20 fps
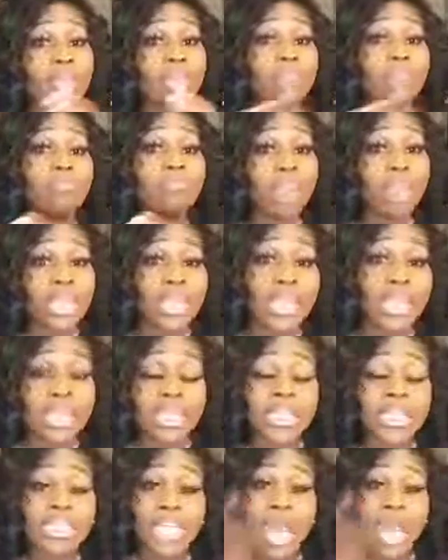if it
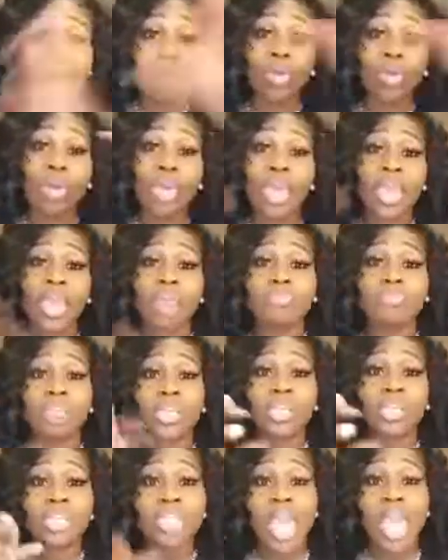means that I'm going to
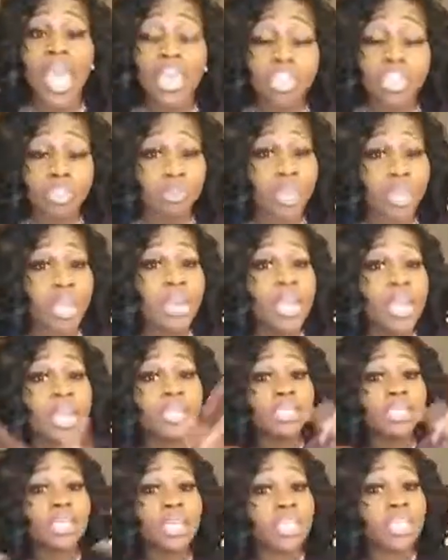have the
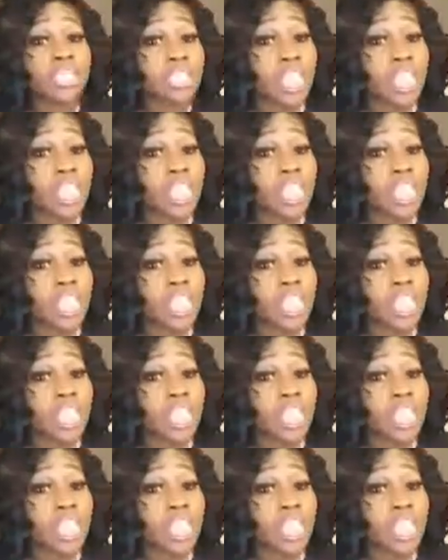attachment,